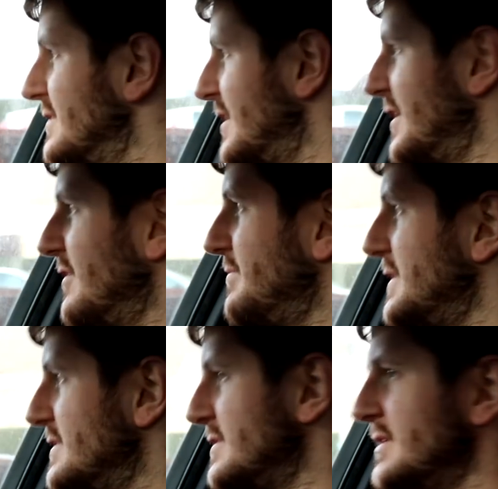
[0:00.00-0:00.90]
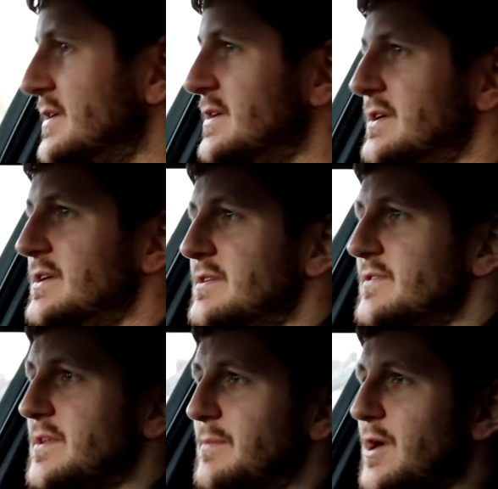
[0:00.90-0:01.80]
You know, I've been,
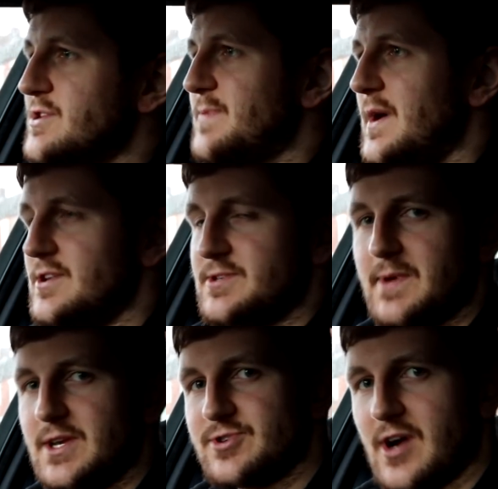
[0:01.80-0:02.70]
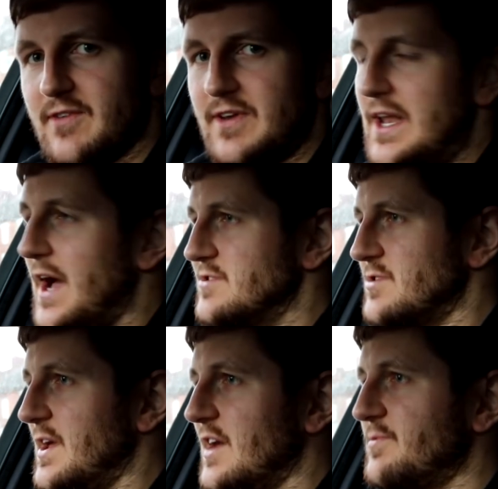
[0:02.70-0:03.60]
for the most part, just been driving
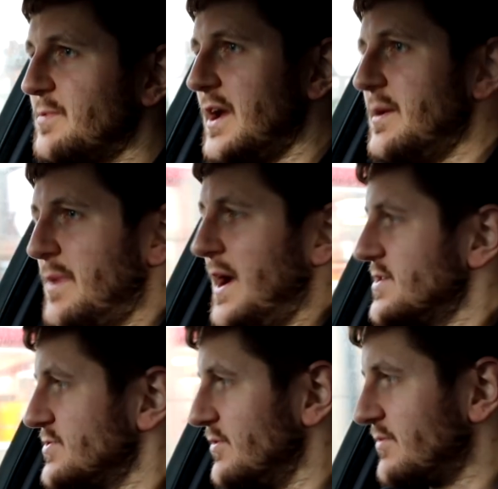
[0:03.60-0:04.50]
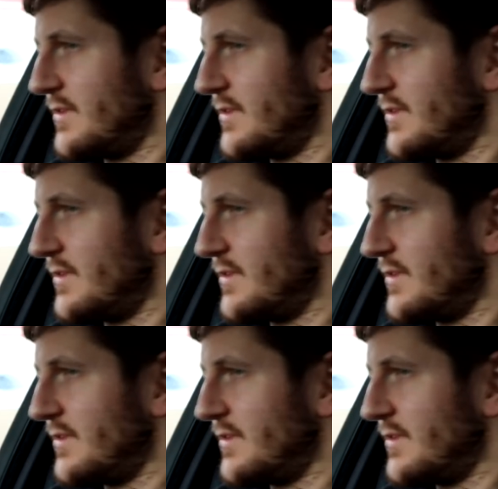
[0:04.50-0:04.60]
naturally aspirated petrols